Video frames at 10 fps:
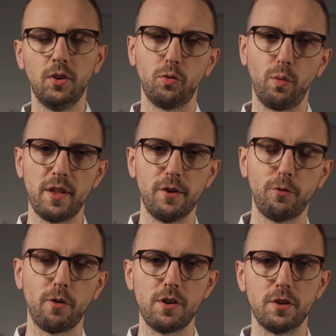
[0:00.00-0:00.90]
So without
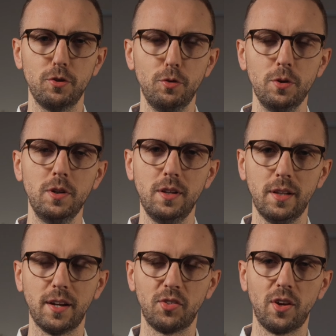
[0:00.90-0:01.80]
further ado,
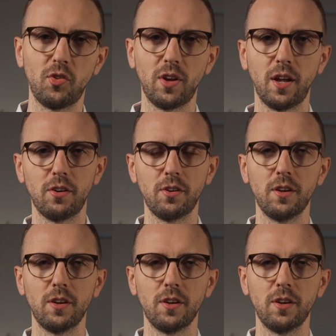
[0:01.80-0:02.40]
Let's get started.